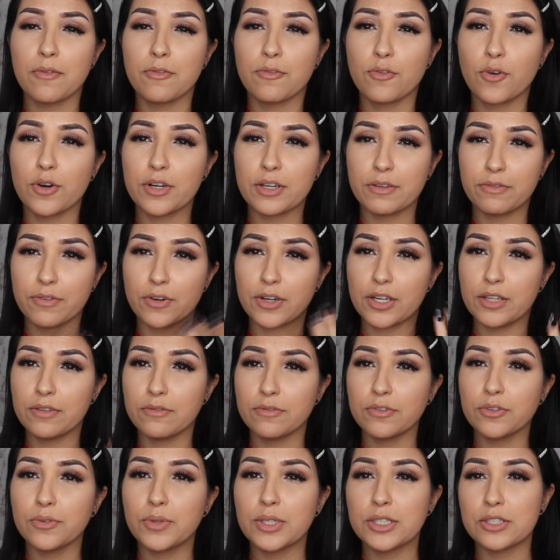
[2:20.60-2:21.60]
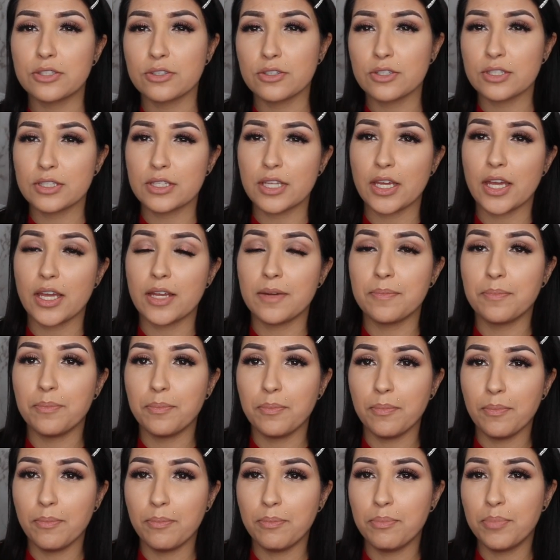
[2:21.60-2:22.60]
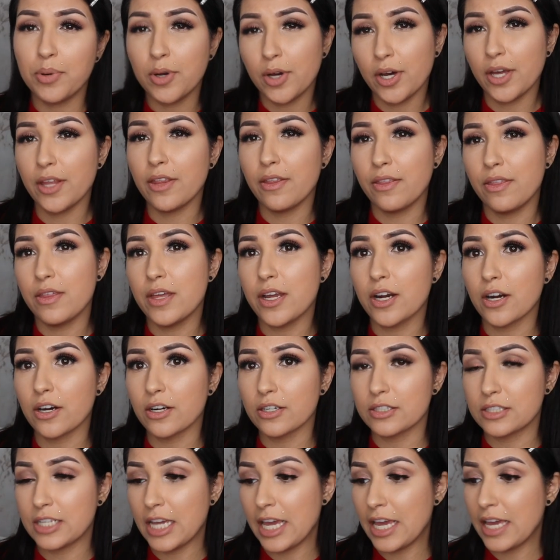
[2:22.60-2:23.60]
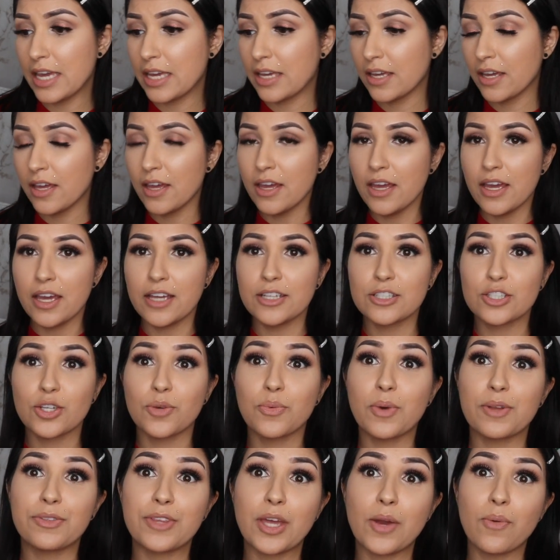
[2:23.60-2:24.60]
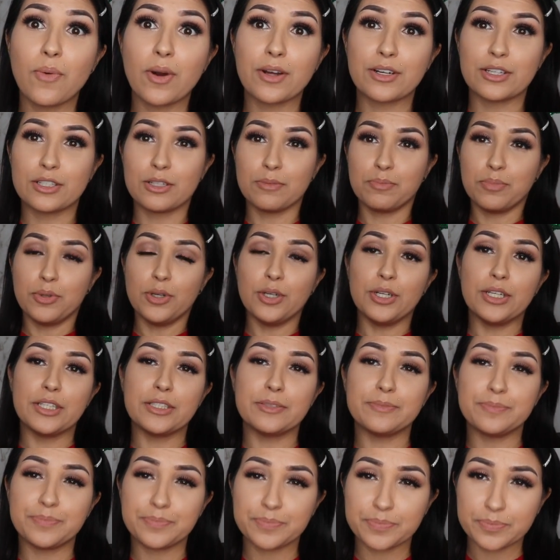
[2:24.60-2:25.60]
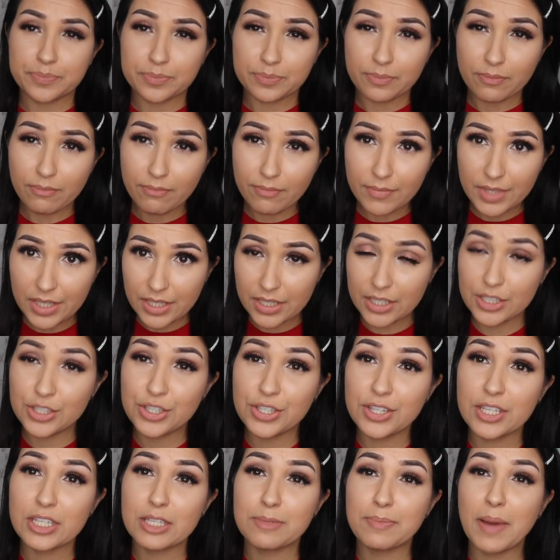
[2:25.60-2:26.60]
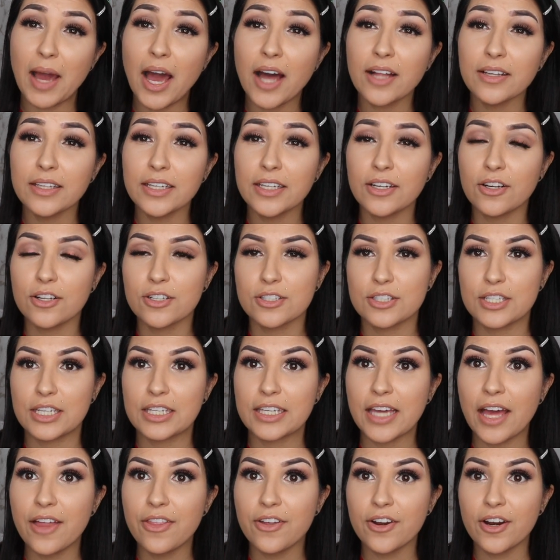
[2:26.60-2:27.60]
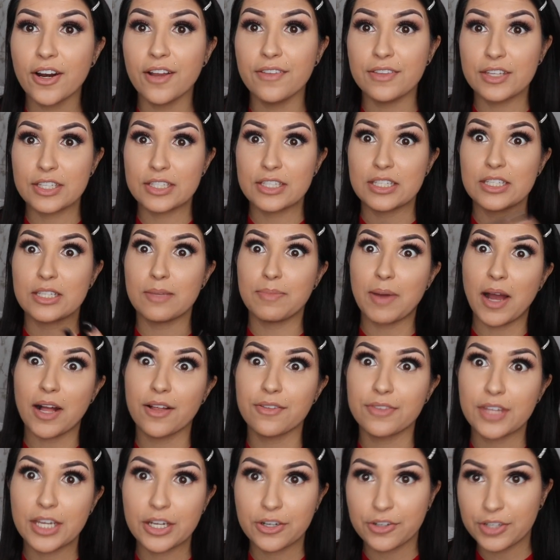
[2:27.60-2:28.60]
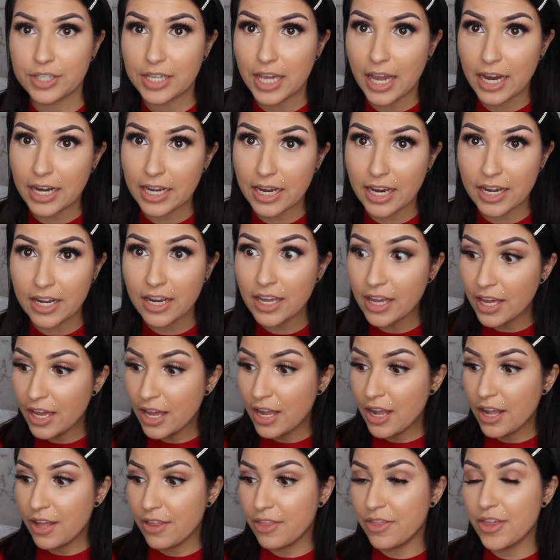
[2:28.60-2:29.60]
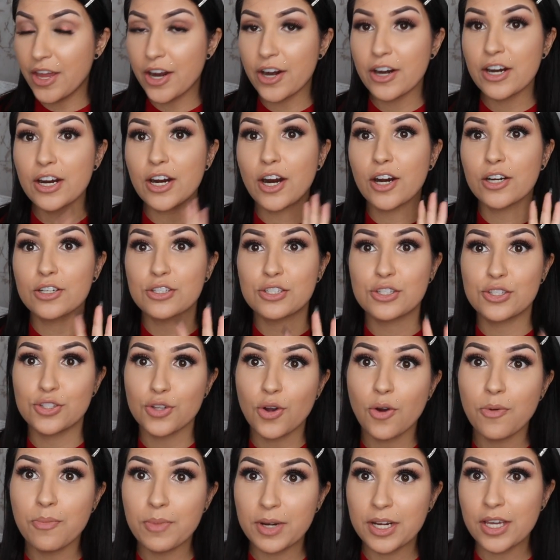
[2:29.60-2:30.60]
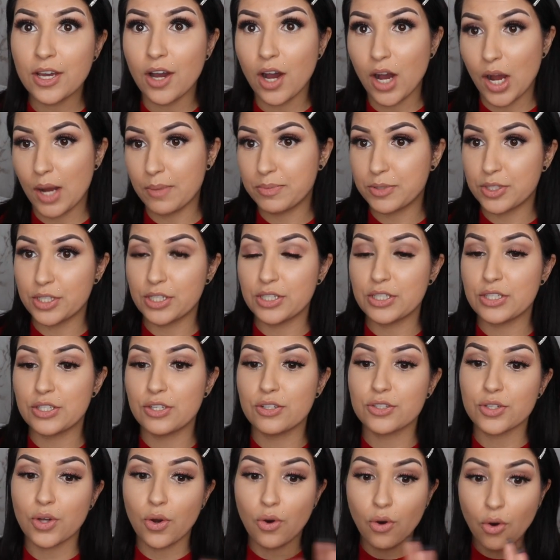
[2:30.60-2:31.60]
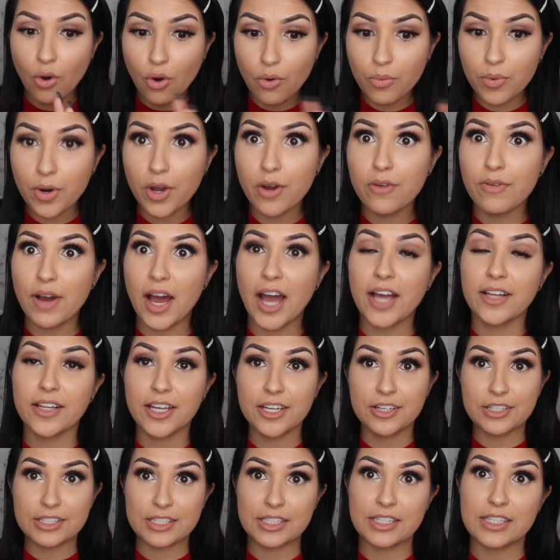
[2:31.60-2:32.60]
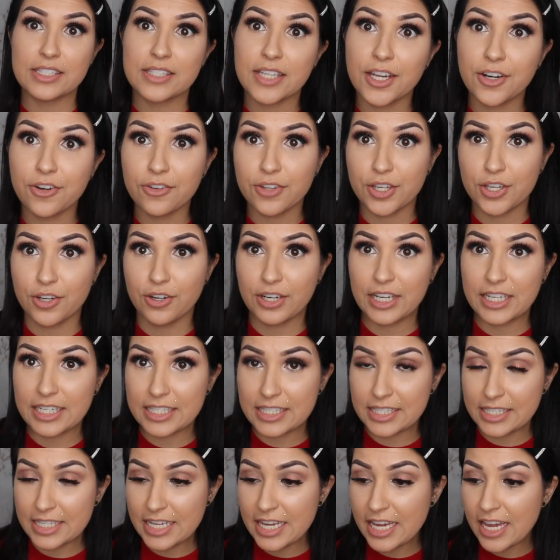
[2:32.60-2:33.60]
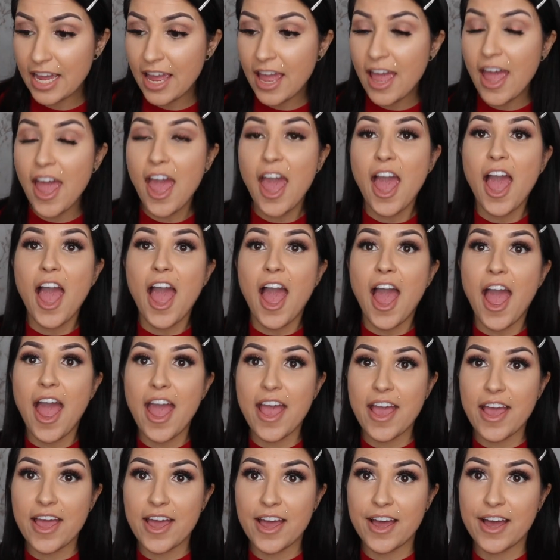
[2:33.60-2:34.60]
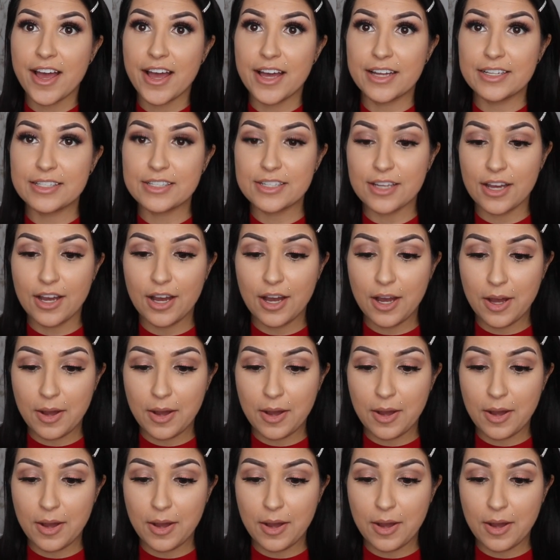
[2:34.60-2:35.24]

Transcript: 4 different influencers that put their take into what they wanted to put into this palette all together, and this is the palette they created. There are so many options. There's a whole row of highlighters in the center that you're gonna see, and